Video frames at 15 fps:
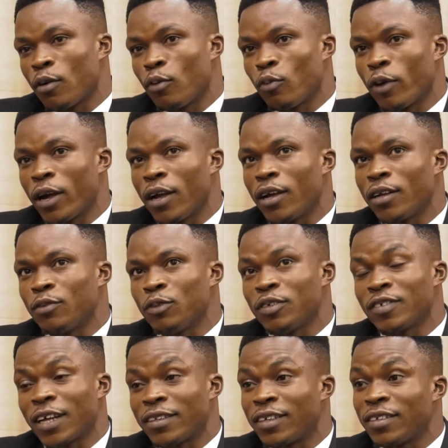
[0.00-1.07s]
when we
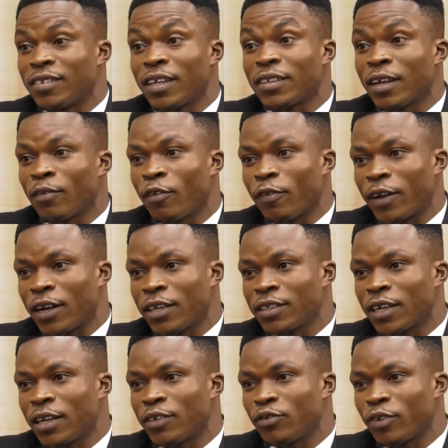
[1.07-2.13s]
started Center for
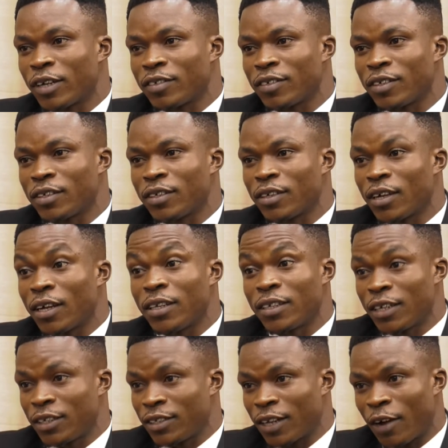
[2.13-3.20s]
Financial Literacy
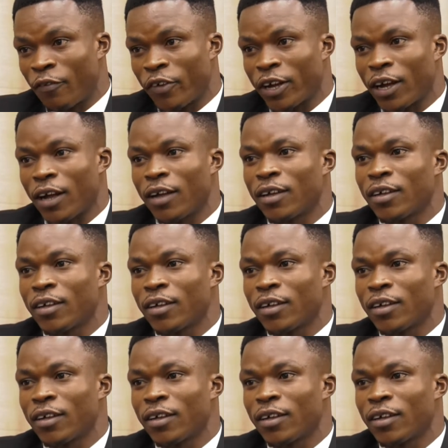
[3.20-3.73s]
Education Africa.